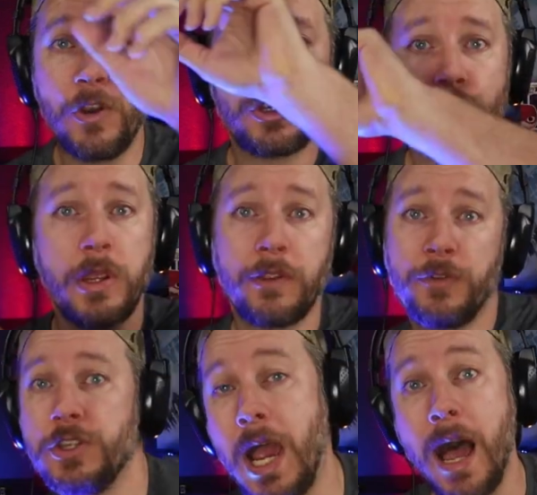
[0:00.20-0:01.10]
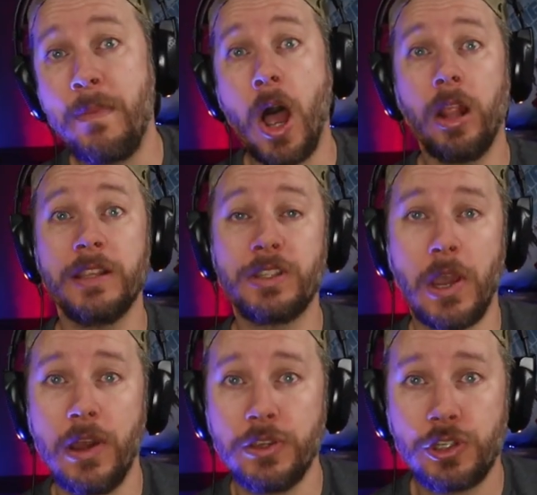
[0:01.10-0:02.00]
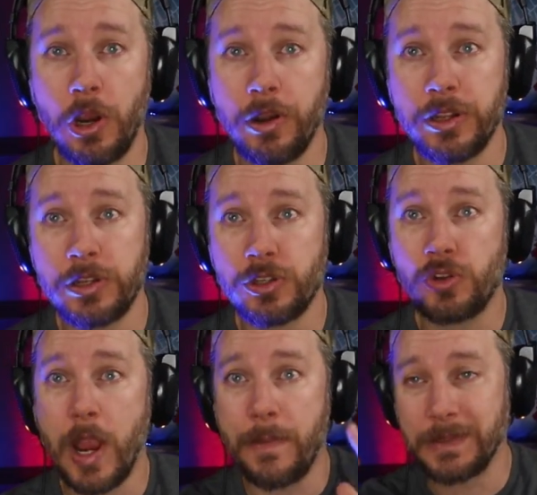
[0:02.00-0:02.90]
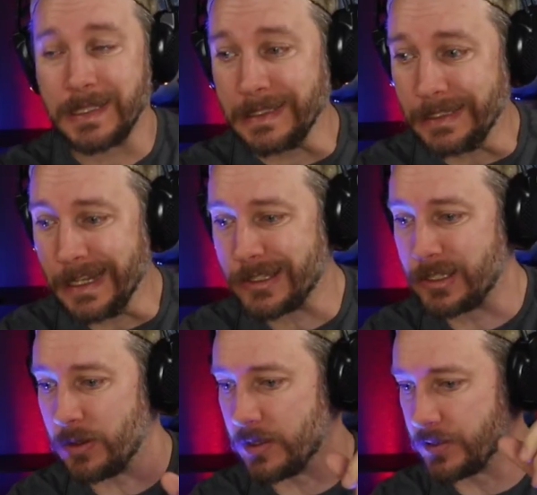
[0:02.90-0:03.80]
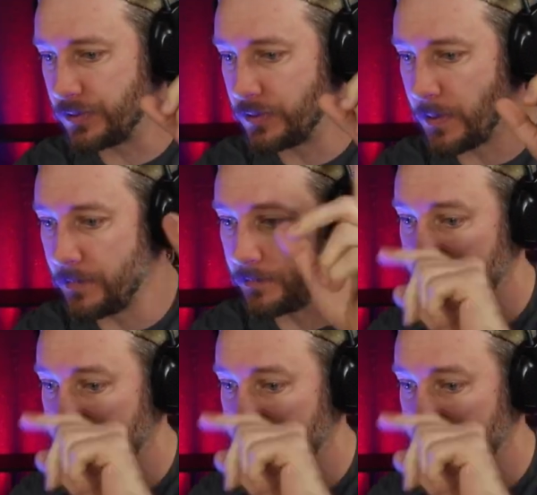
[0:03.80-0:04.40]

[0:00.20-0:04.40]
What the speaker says: first trailer for Tom Holland's Uncharted is dropped. Let's do this.